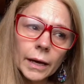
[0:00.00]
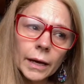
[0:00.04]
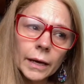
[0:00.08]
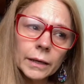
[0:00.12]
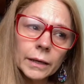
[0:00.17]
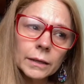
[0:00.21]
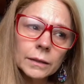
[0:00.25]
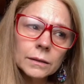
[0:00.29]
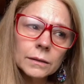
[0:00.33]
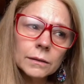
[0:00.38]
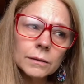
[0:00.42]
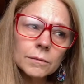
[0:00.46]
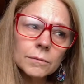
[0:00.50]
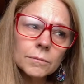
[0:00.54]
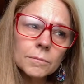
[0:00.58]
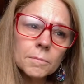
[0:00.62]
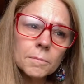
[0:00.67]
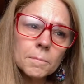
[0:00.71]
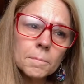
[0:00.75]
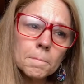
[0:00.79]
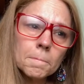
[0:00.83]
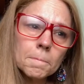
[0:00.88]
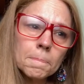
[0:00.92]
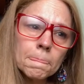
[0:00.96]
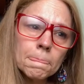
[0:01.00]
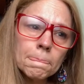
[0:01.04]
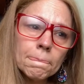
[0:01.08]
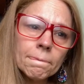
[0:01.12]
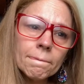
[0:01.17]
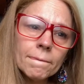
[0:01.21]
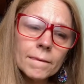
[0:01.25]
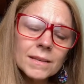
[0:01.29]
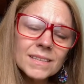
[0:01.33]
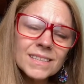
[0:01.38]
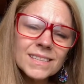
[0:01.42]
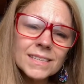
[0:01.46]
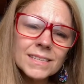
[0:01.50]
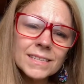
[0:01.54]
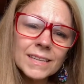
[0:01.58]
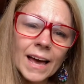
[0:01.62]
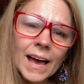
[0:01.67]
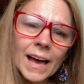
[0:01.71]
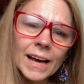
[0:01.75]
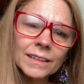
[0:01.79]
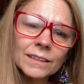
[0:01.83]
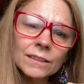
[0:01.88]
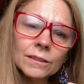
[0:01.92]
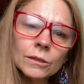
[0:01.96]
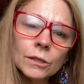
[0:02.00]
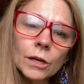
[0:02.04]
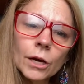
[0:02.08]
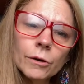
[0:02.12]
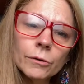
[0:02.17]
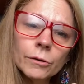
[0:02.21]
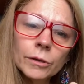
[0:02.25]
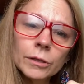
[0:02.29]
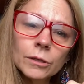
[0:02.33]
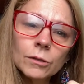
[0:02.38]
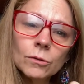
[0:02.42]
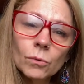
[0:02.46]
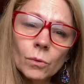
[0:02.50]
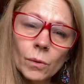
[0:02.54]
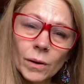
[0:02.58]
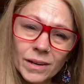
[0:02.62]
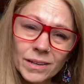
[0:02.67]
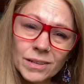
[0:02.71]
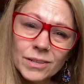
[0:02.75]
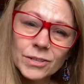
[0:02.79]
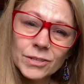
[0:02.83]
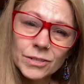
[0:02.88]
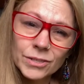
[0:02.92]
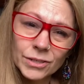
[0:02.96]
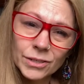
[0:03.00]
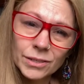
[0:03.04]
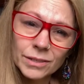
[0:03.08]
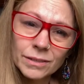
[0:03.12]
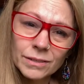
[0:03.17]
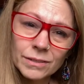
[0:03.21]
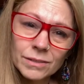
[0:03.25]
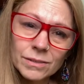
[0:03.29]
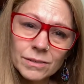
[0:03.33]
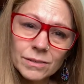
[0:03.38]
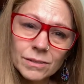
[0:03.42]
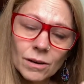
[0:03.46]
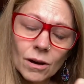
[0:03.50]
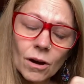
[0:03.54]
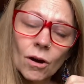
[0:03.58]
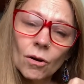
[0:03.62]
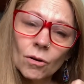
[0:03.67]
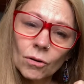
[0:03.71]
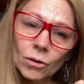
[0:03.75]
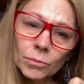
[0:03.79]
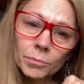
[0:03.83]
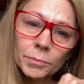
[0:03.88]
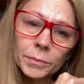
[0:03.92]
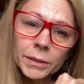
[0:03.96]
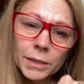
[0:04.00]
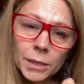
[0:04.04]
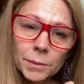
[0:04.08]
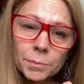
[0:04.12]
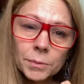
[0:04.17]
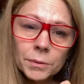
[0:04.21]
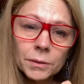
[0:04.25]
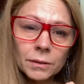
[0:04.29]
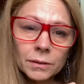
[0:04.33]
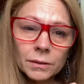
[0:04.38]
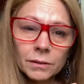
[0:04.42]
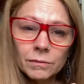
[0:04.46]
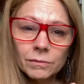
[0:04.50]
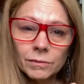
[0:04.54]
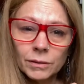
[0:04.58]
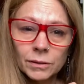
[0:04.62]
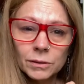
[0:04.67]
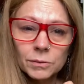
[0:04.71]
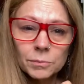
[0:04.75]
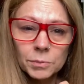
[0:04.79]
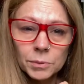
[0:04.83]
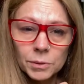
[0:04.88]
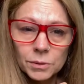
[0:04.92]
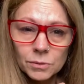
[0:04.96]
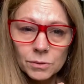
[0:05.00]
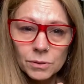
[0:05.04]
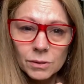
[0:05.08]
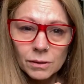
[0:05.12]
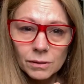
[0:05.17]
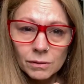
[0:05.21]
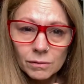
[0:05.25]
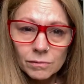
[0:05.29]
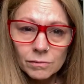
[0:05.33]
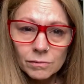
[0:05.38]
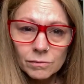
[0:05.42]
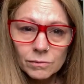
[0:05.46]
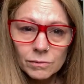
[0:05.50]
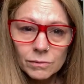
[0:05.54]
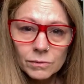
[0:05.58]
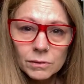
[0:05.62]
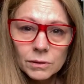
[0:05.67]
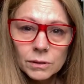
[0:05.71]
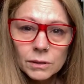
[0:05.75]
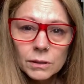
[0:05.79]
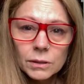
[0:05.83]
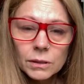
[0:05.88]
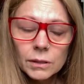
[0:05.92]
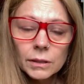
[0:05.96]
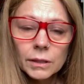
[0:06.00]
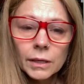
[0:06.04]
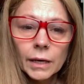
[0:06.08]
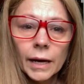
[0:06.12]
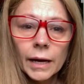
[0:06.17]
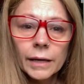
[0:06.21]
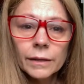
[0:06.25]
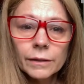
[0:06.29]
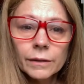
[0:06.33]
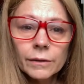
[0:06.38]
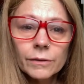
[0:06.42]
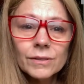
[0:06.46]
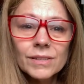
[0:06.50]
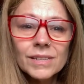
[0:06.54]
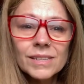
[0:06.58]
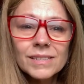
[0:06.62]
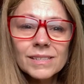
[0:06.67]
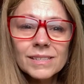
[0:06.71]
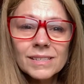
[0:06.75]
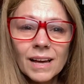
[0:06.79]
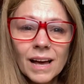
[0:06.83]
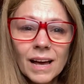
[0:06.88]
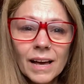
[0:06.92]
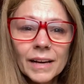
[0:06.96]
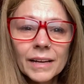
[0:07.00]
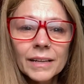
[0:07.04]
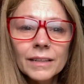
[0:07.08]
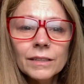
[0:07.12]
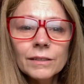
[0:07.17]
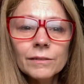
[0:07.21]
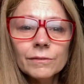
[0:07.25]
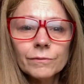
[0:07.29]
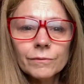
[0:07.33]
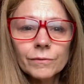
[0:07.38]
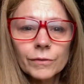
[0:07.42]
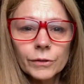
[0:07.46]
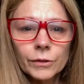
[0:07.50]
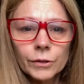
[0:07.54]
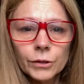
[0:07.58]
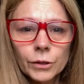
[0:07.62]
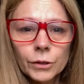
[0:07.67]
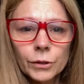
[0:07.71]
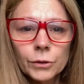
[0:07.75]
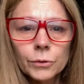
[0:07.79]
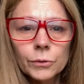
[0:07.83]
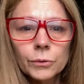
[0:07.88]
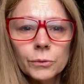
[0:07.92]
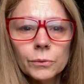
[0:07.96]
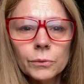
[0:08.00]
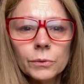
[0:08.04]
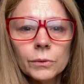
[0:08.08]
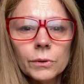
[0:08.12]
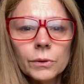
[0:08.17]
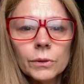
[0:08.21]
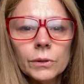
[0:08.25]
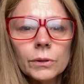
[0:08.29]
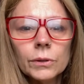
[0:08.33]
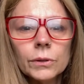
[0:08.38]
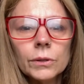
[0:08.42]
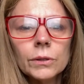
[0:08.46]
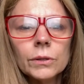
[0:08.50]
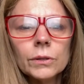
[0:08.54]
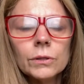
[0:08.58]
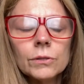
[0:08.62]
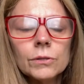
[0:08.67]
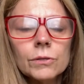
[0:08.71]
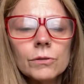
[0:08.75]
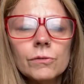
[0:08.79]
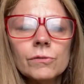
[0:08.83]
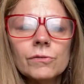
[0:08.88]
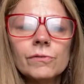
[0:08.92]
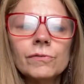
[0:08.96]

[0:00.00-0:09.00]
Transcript: And stacked loaded questions are manipulative and abusive. And they're designed for you to